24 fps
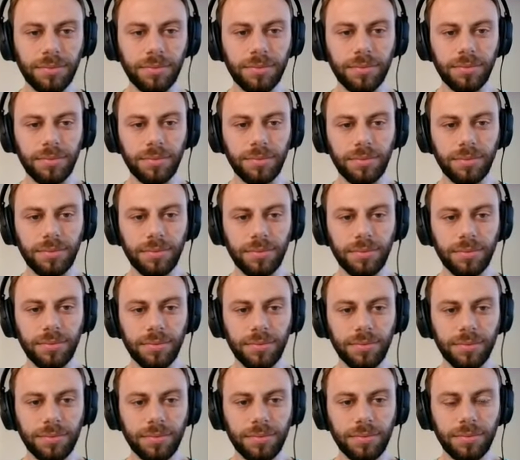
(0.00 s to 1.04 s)

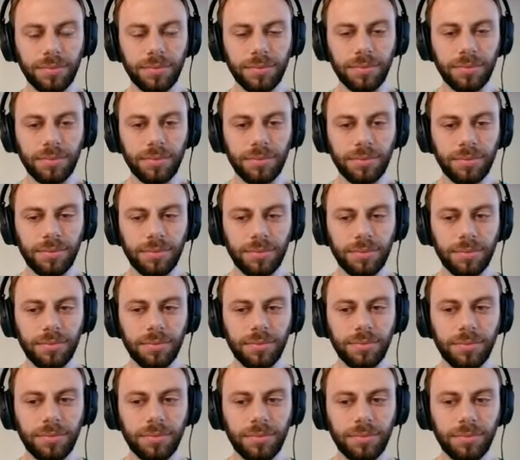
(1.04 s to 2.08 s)

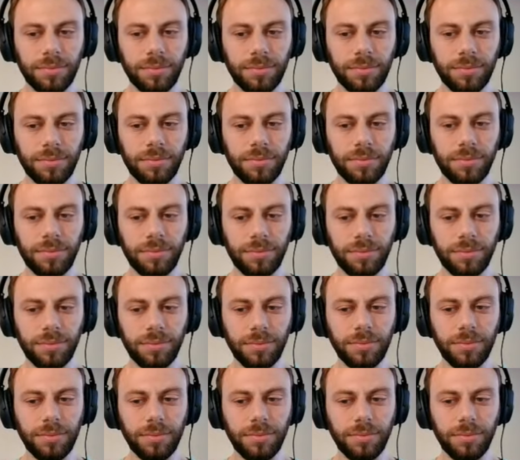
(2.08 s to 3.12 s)

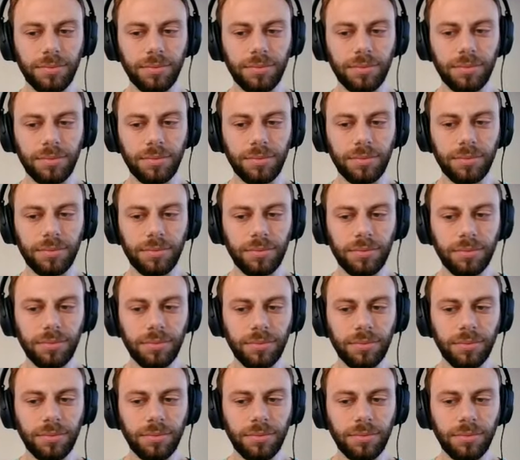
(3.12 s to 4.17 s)

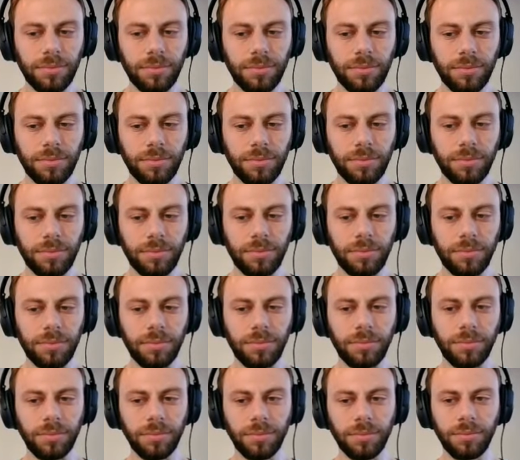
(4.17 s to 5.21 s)

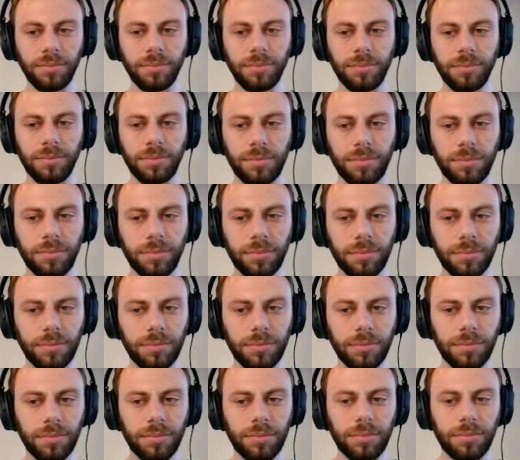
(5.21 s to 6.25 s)

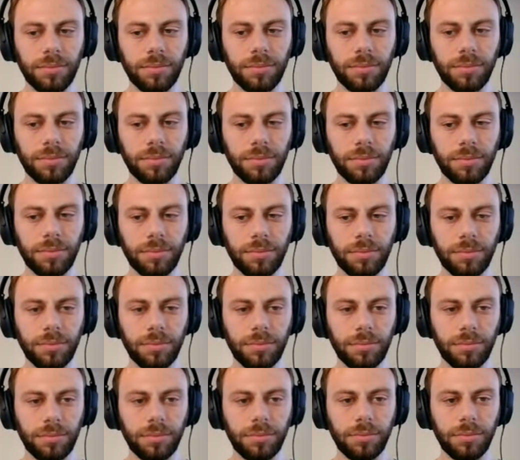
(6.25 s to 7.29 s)

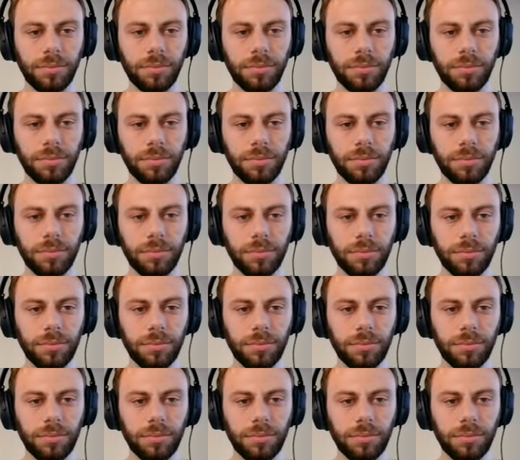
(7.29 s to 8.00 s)
[no speech]